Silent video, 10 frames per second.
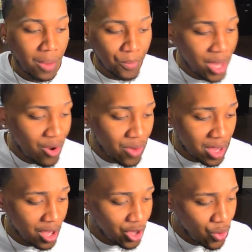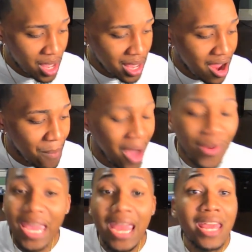Period. You didn't care about
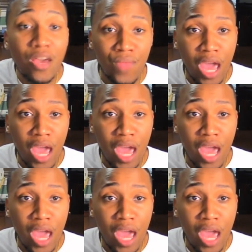any of